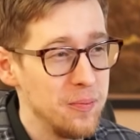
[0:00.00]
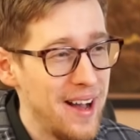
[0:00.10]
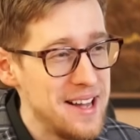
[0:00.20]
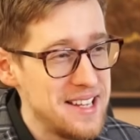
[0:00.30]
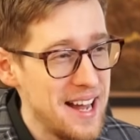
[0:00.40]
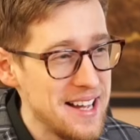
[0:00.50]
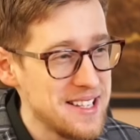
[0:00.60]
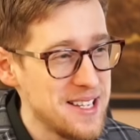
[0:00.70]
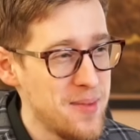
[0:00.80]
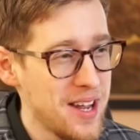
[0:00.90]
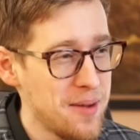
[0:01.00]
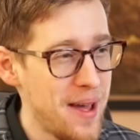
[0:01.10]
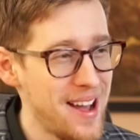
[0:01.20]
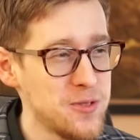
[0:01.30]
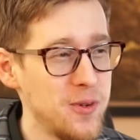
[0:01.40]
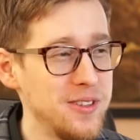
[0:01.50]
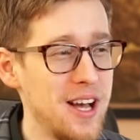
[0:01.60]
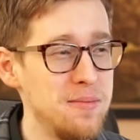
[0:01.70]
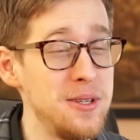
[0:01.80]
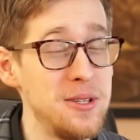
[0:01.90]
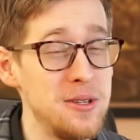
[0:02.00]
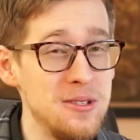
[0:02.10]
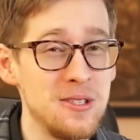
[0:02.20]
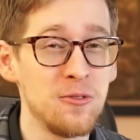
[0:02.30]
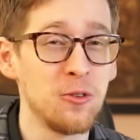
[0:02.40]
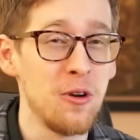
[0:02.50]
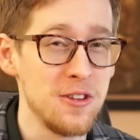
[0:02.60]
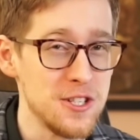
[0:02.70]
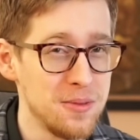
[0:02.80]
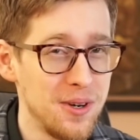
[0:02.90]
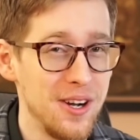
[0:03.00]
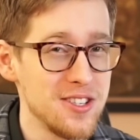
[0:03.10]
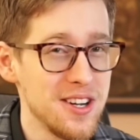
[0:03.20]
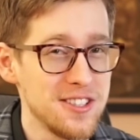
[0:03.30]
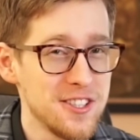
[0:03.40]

but Tesla's Megapacks will not be used for this project.